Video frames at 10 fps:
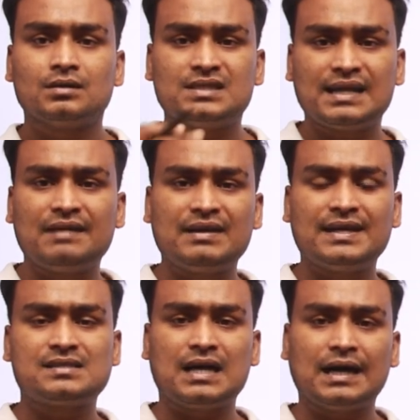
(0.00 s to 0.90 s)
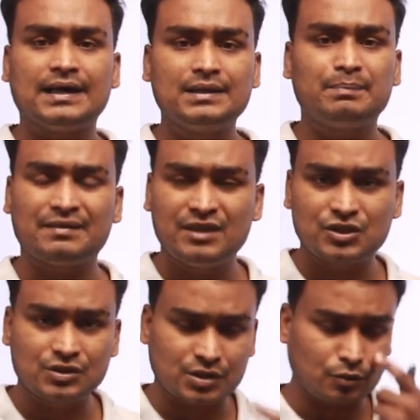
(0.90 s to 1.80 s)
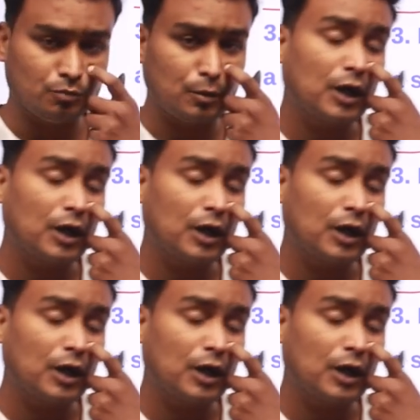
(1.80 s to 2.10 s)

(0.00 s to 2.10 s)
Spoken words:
Zika virus anedi praveshinchadu,